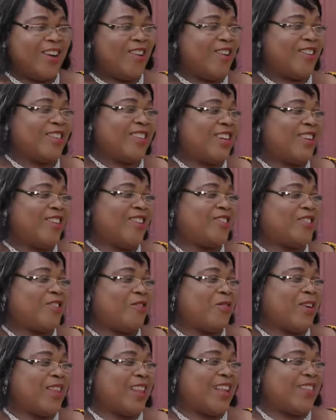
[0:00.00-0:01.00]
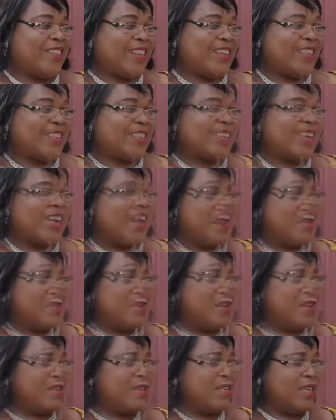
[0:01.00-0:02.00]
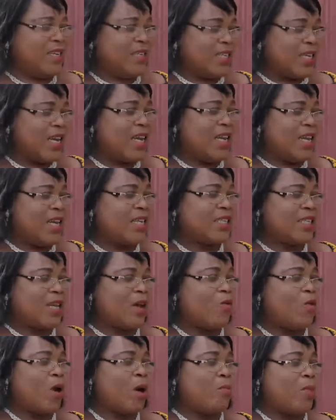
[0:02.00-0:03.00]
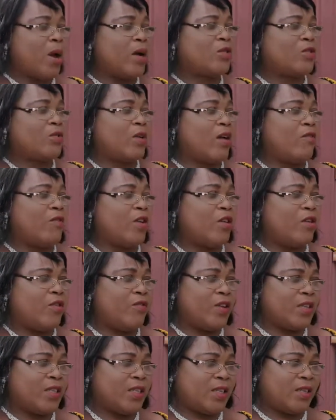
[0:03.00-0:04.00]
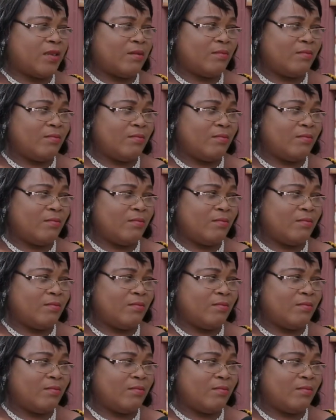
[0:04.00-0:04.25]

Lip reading: lot of other things. In 10 years' time, we are bound to have a university.